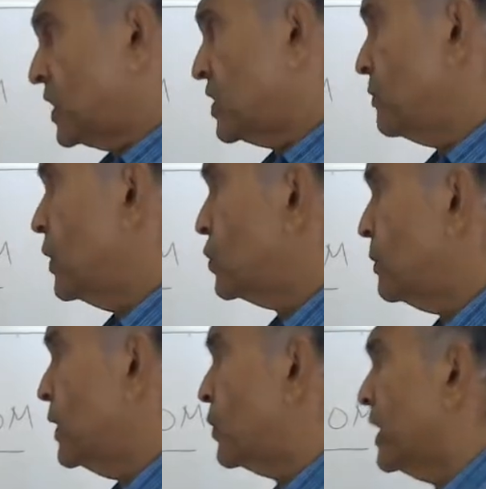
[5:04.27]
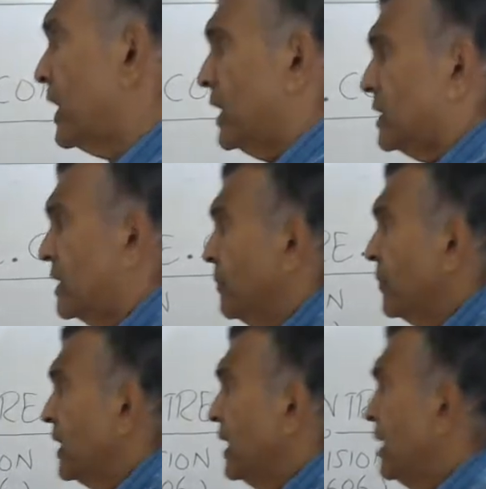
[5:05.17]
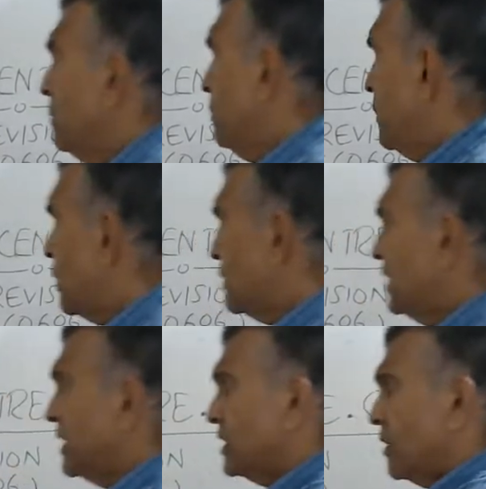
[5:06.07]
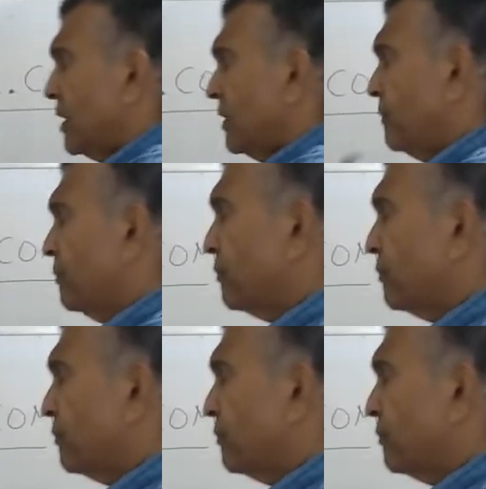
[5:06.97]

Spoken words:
We'll also be looking at, because there's a